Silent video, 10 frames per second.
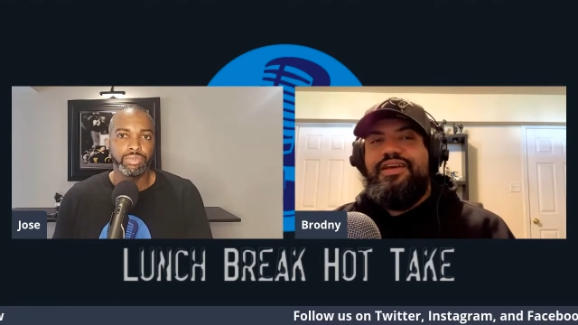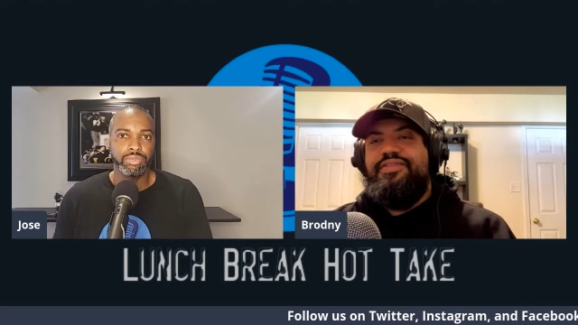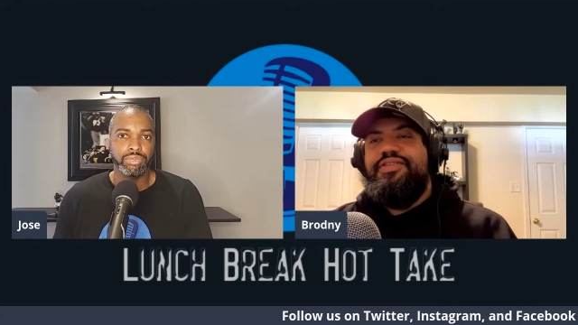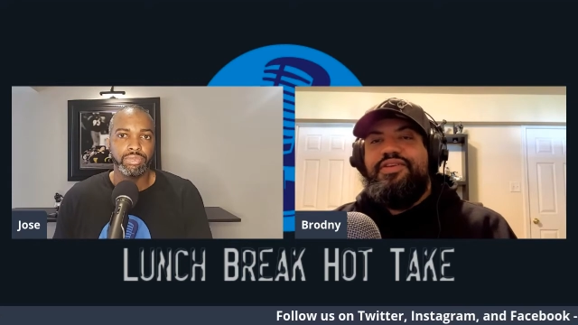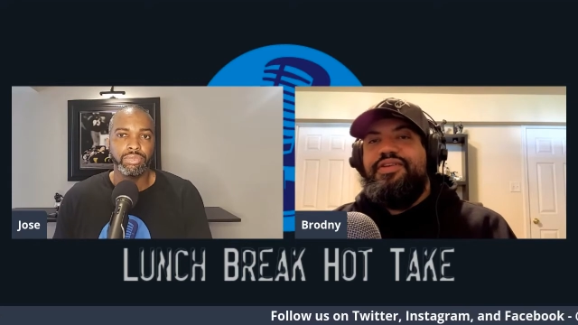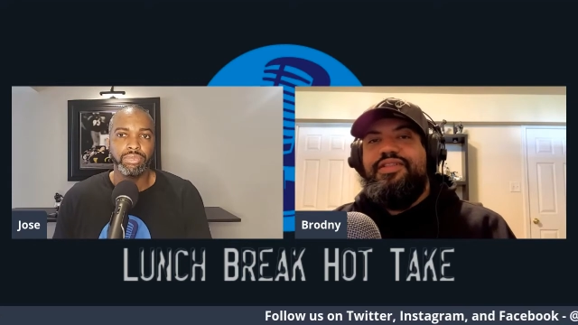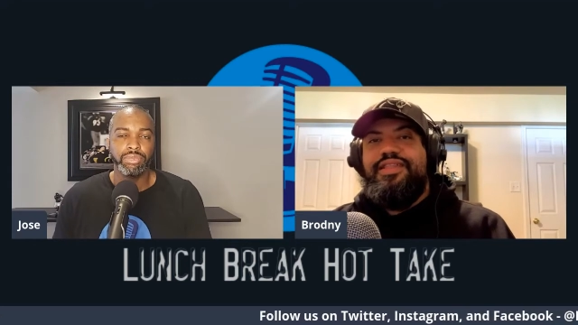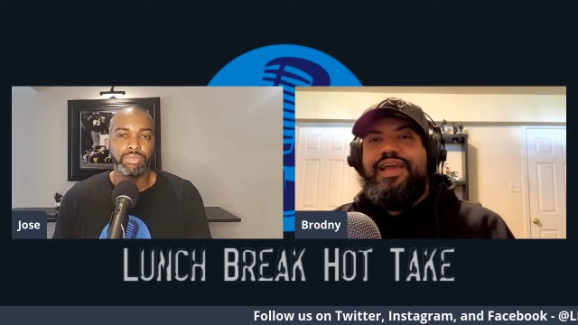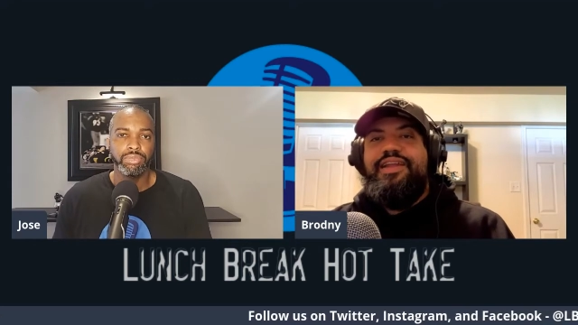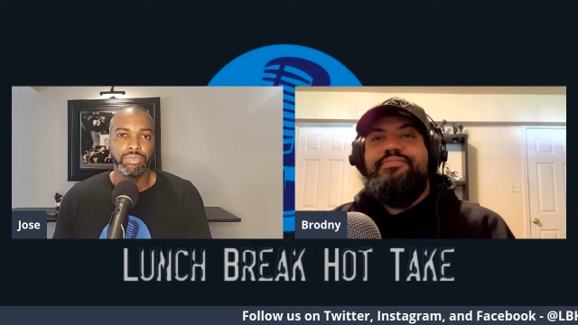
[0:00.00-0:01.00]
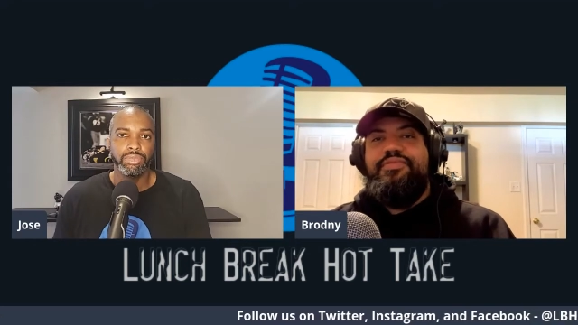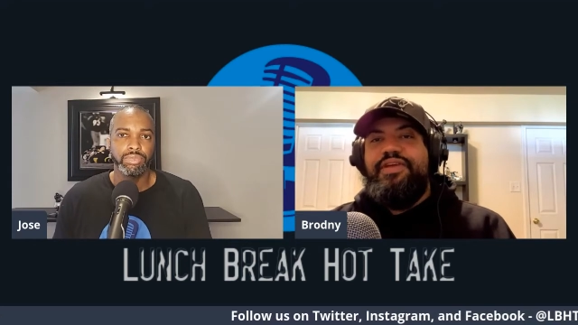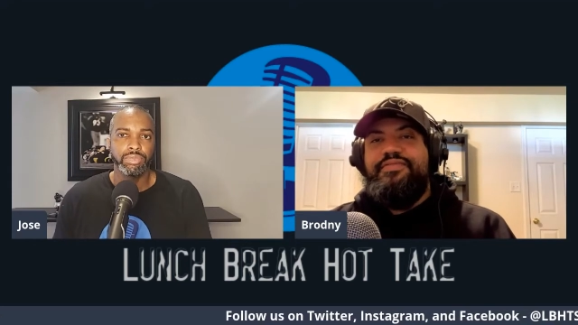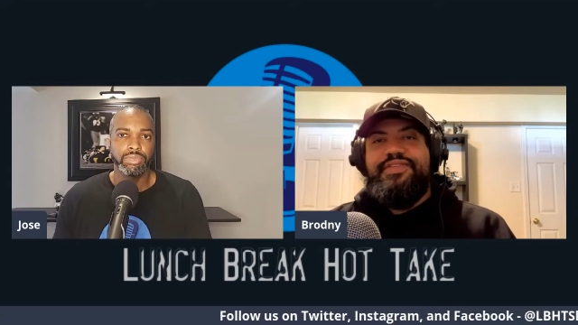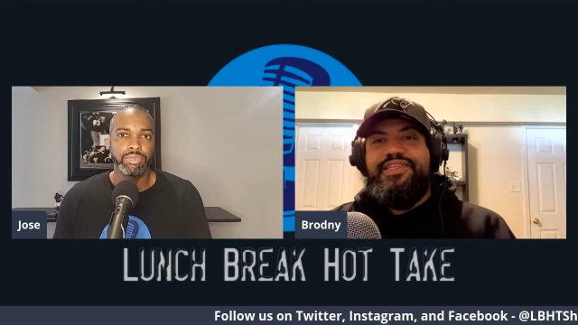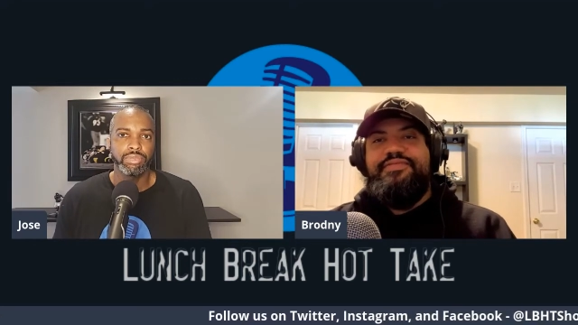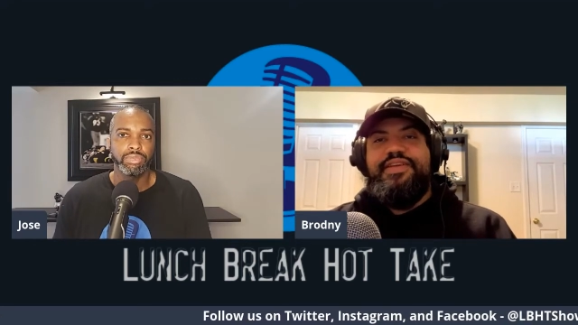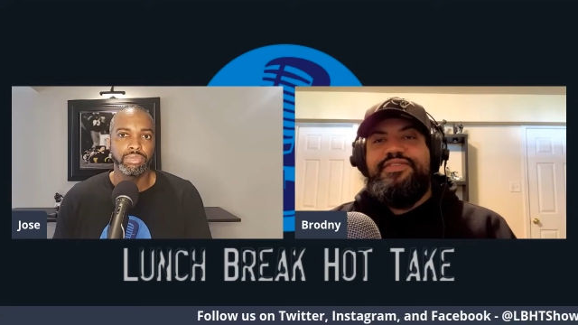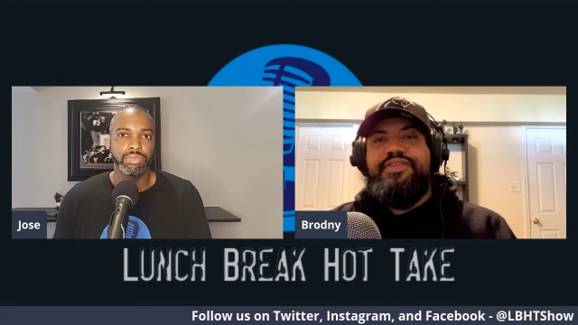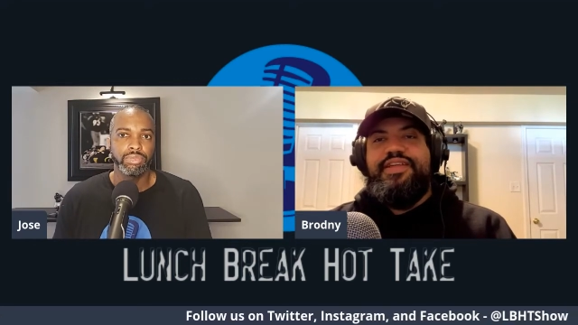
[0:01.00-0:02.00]
Speaker 1: I don't think they're going to light up the Ravens
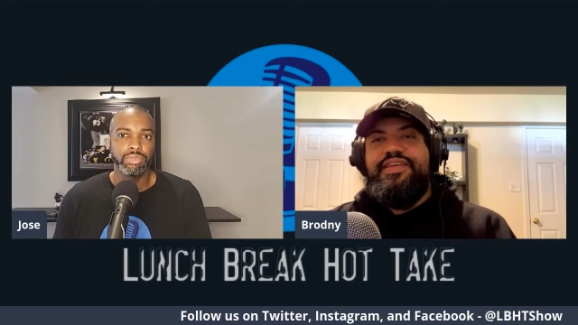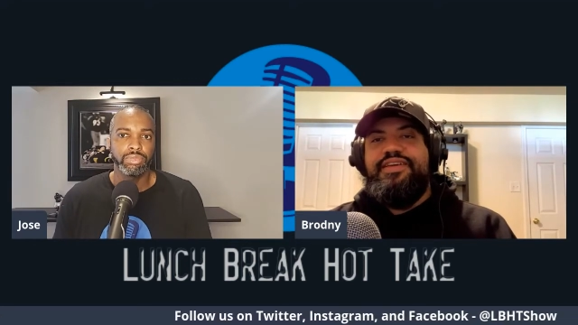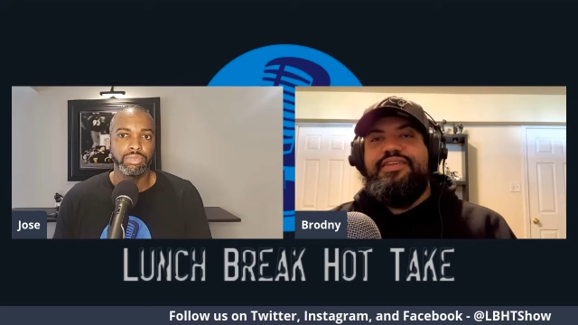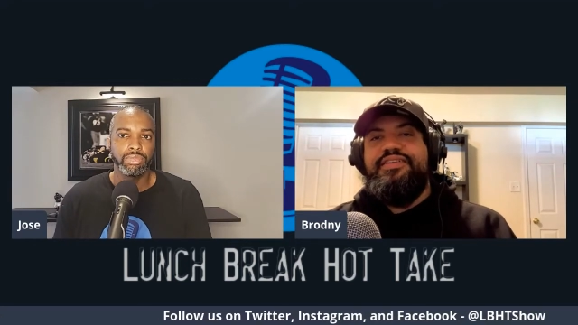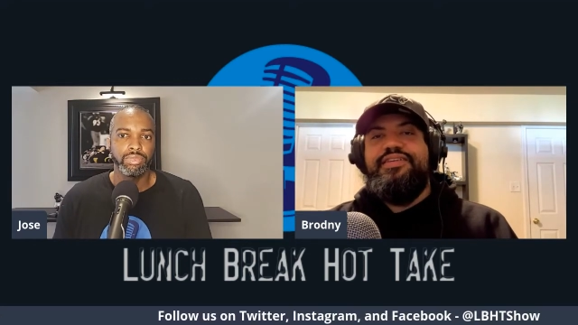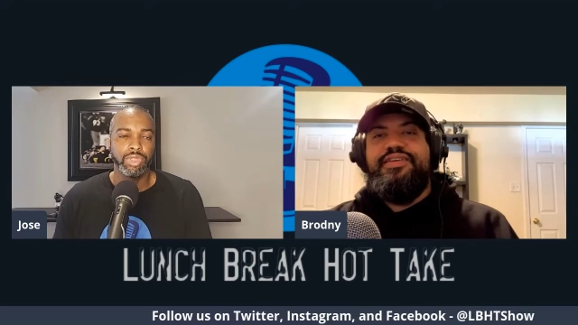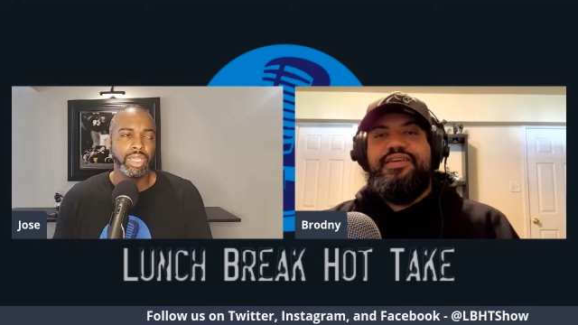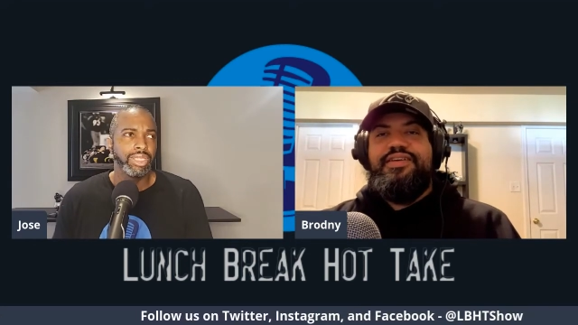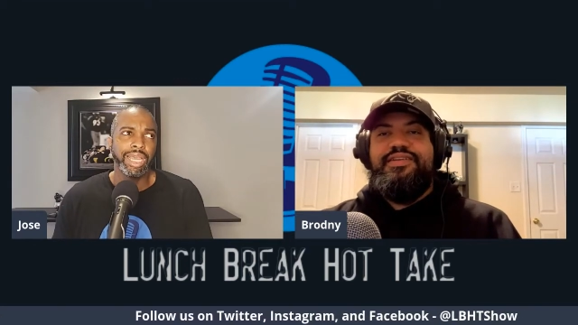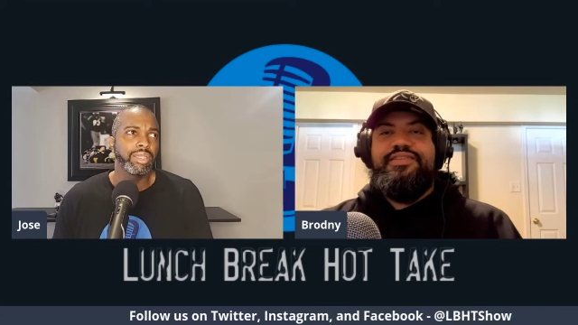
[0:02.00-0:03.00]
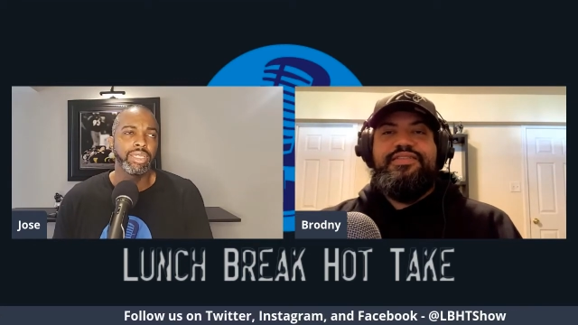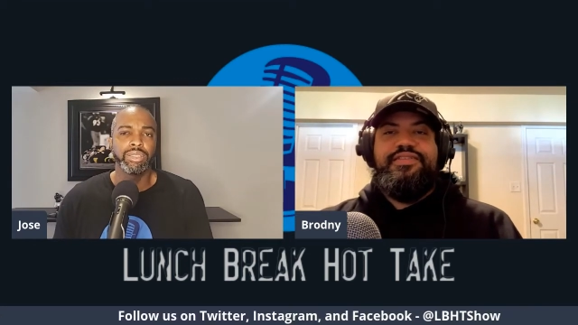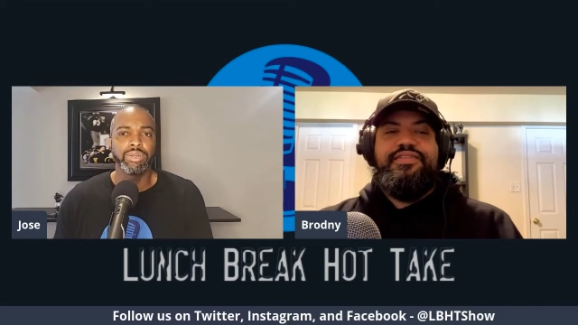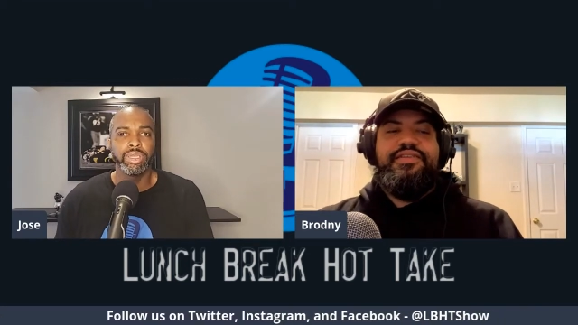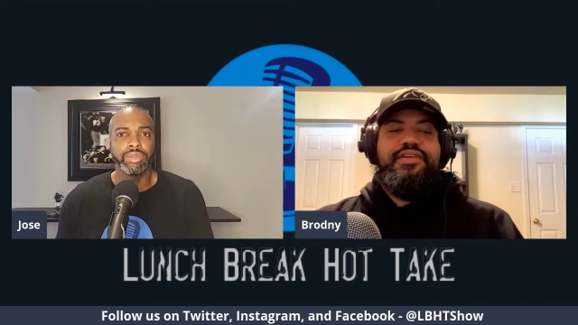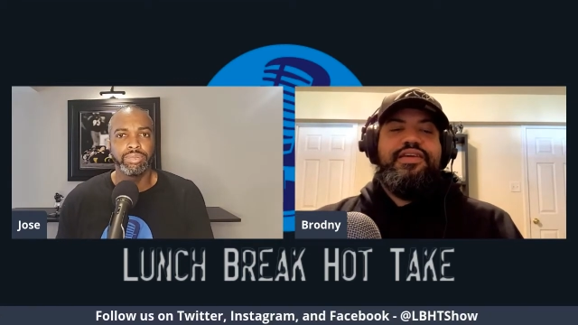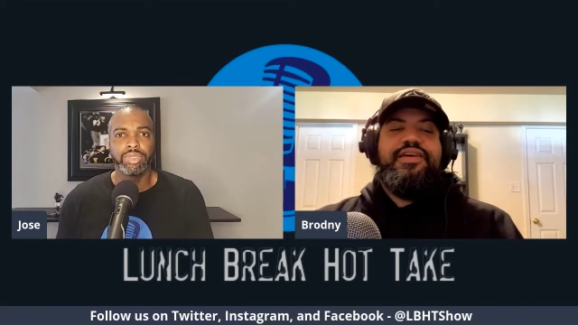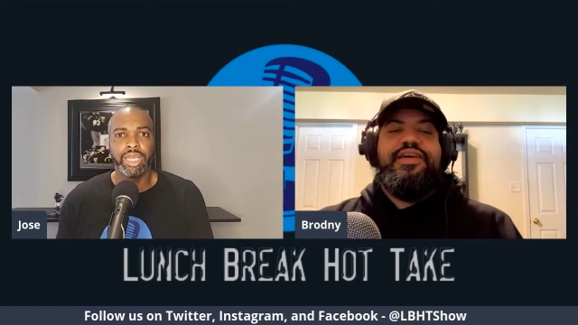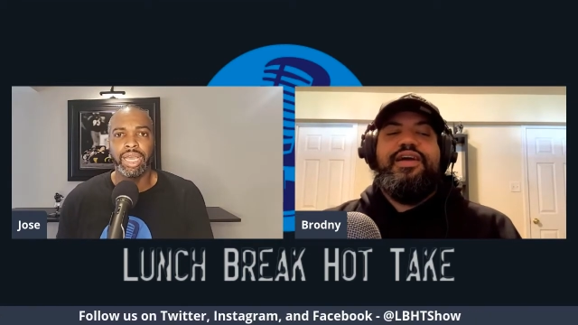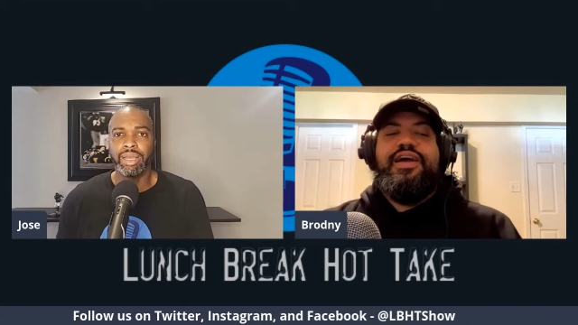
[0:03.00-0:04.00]
defense or anything. Yeah, uh, I don't uh, think so either. Yeah,